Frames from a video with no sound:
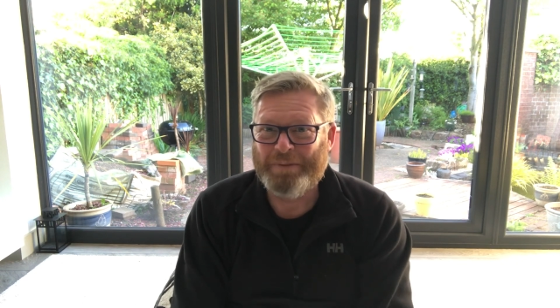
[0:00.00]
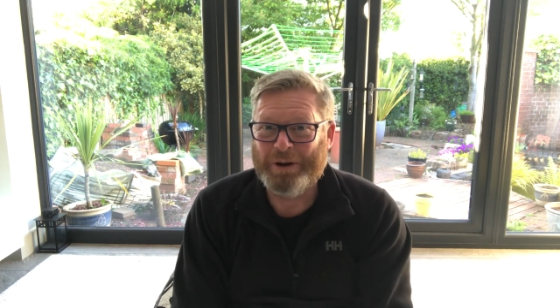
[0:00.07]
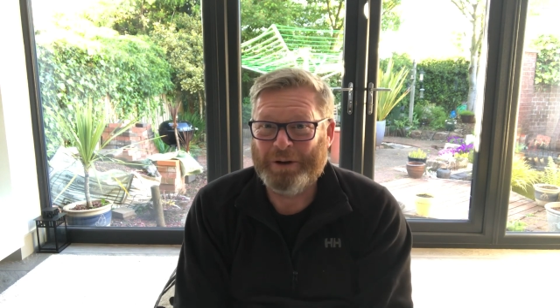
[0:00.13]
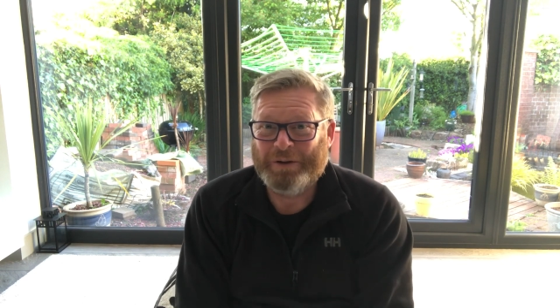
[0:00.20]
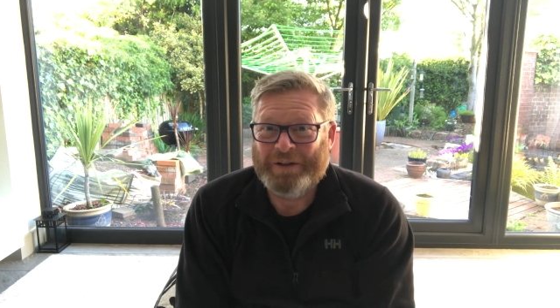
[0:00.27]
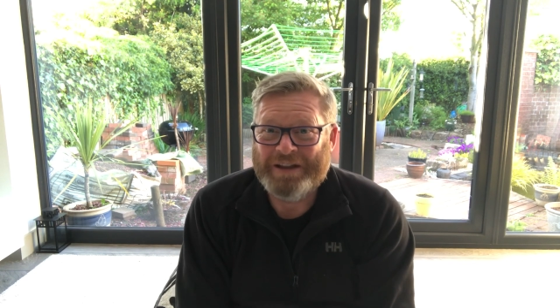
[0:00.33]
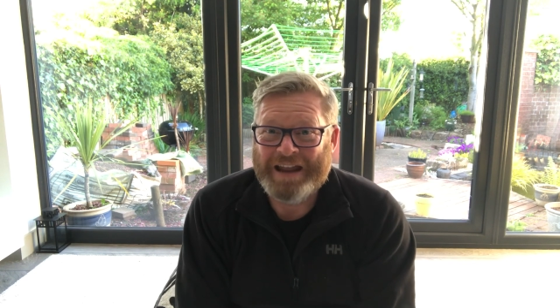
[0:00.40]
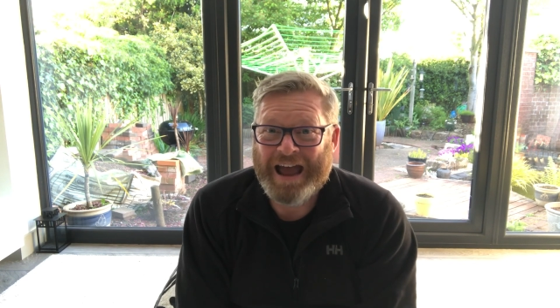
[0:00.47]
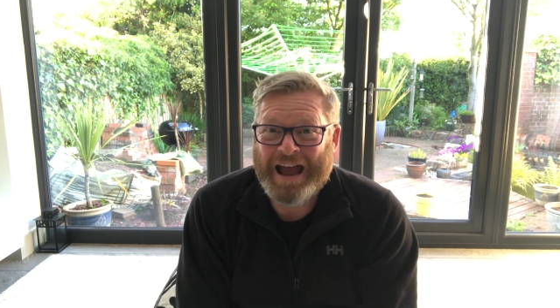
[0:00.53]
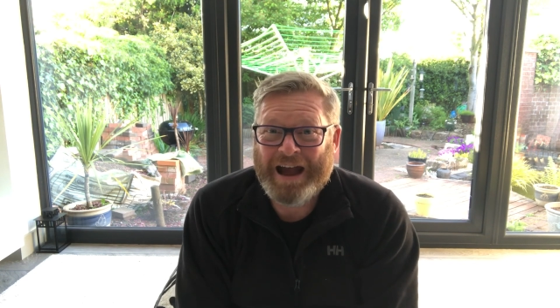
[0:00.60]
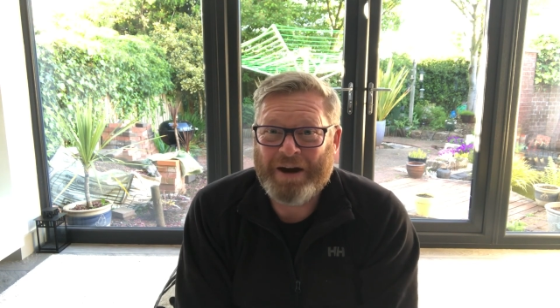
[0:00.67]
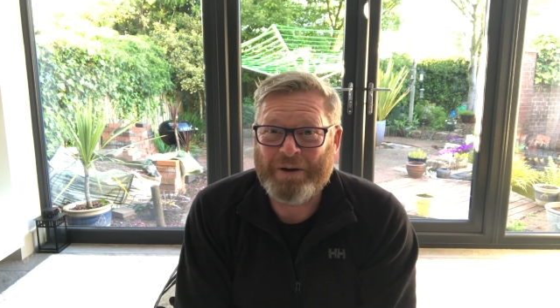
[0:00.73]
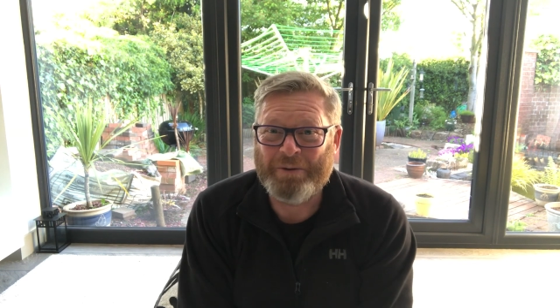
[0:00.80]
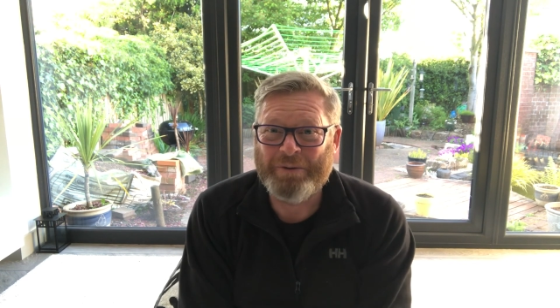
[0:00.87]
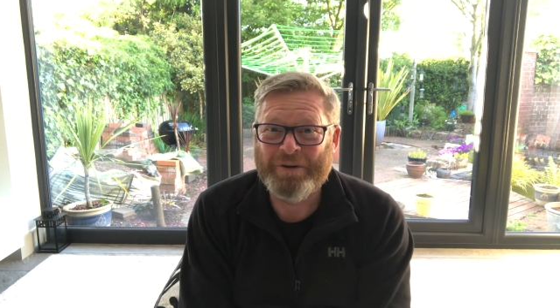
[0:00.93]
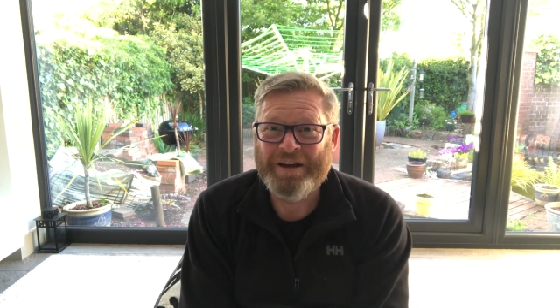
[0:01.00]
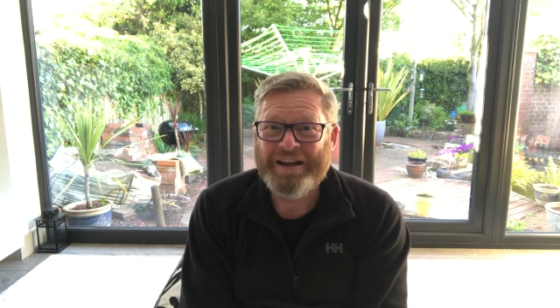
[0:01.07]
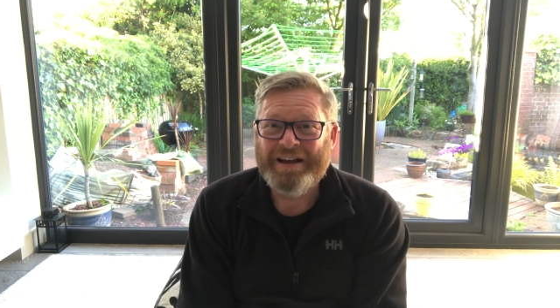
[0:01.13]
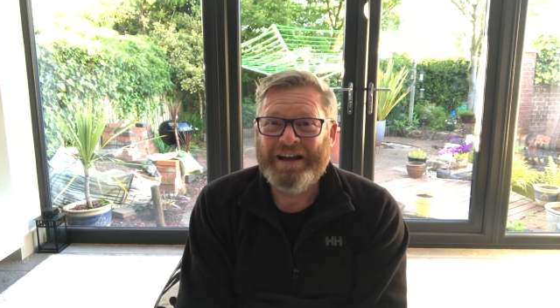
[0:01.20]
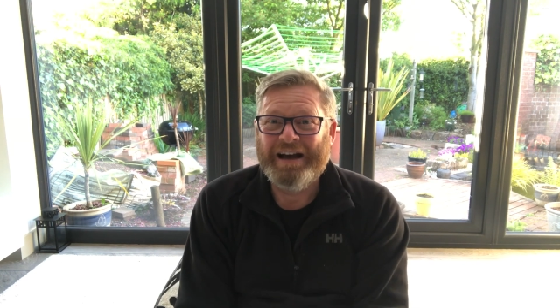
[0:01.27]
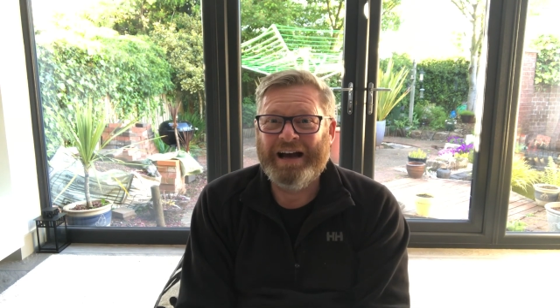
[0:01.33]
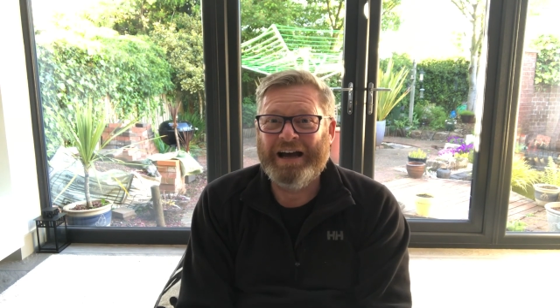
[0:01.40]
But now,
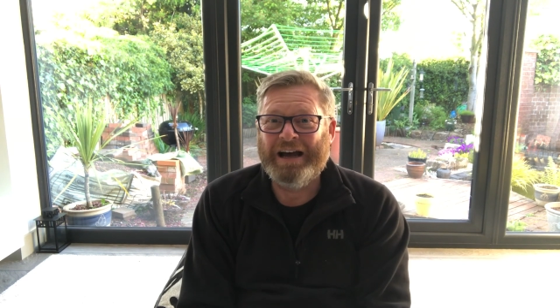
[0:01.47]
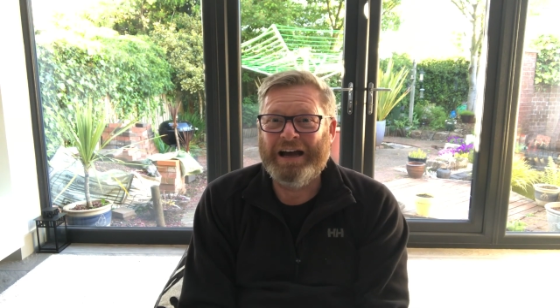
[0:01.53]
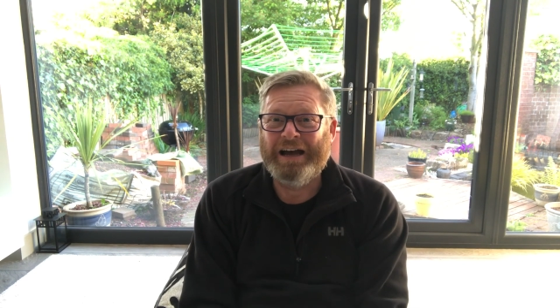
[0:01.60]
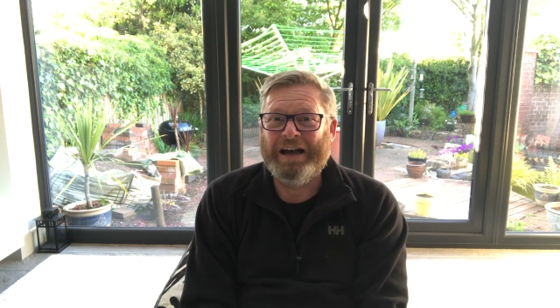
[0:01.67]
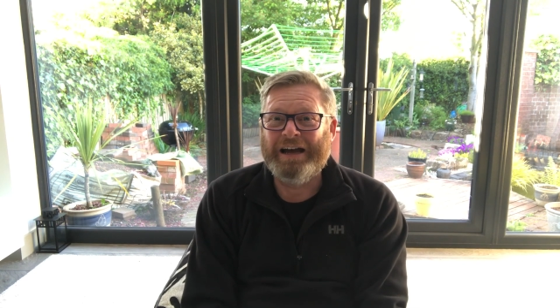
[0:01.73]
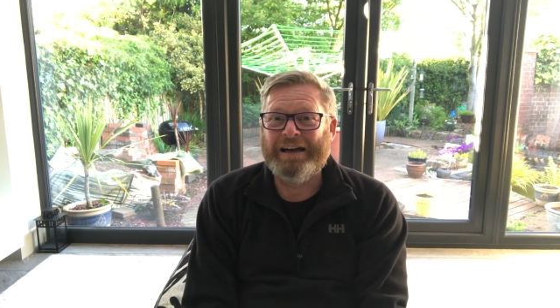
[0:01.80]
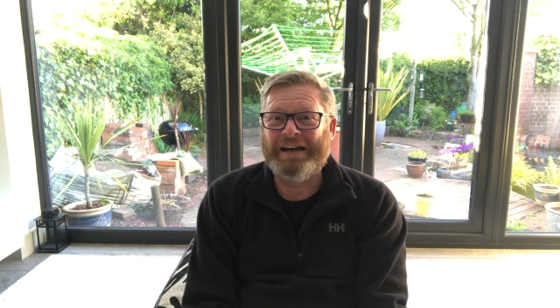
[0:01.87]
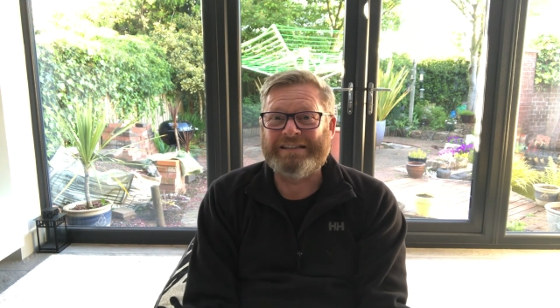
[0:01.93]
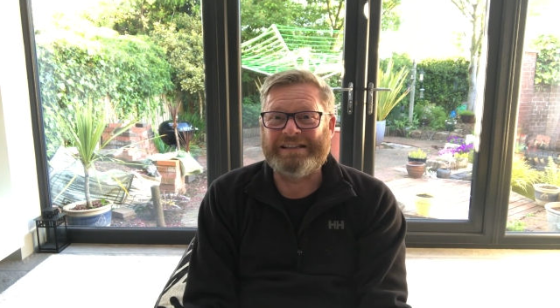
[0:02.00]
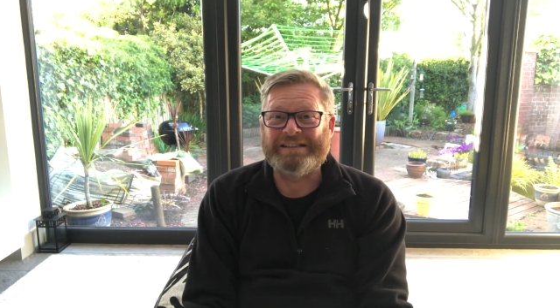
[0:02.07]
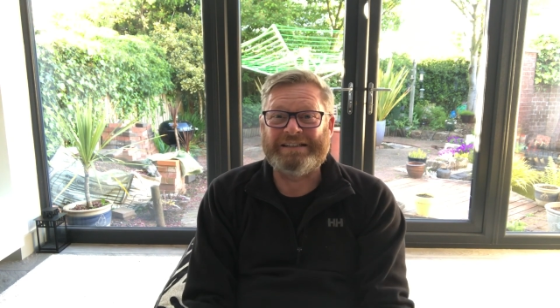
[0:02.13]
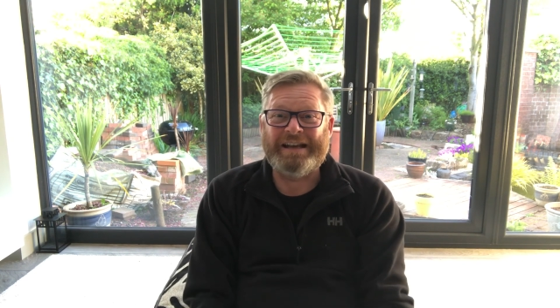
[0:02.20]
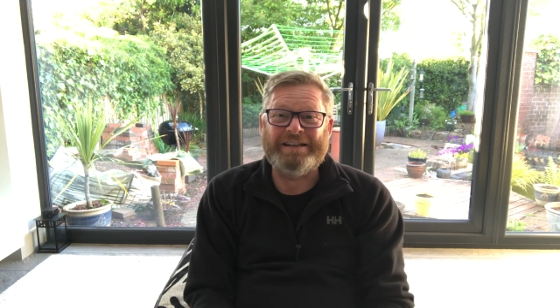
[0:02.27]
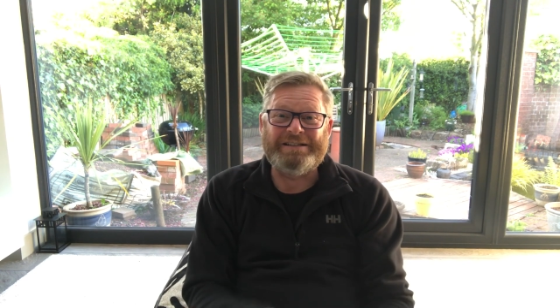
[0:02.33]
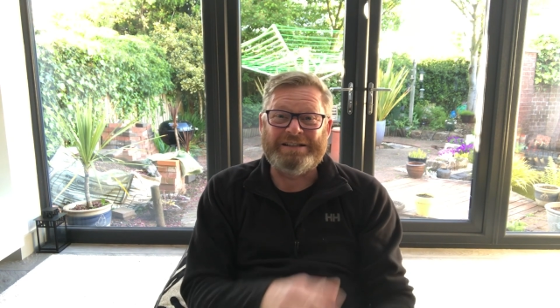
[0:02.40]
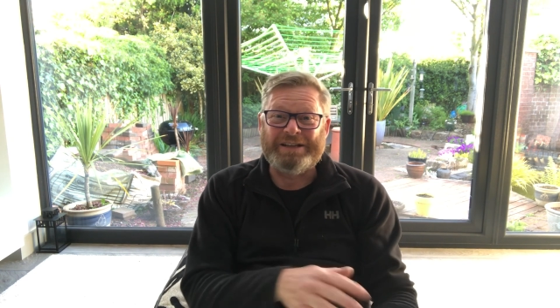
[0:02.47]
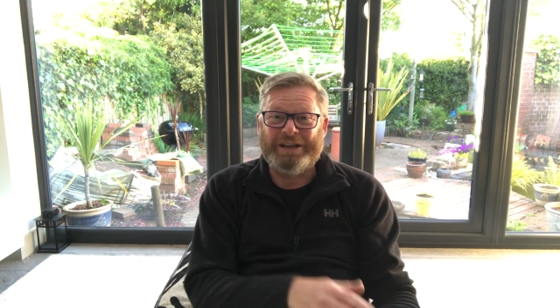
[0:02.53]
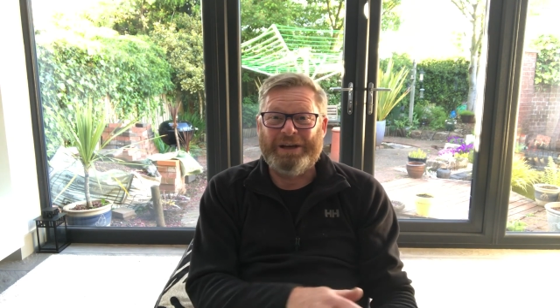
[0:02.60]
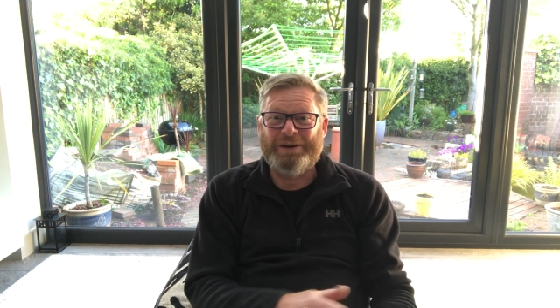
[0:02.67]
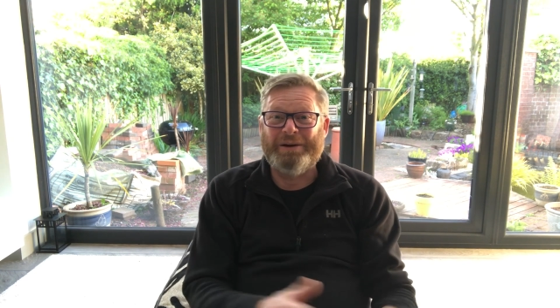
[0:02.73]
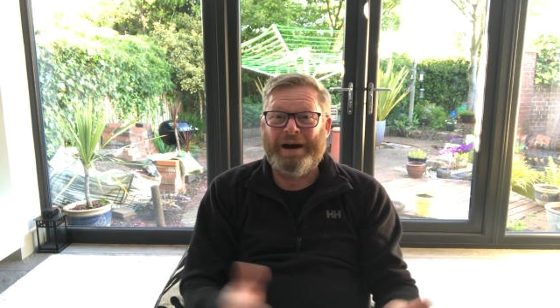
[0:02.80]
as I said to you,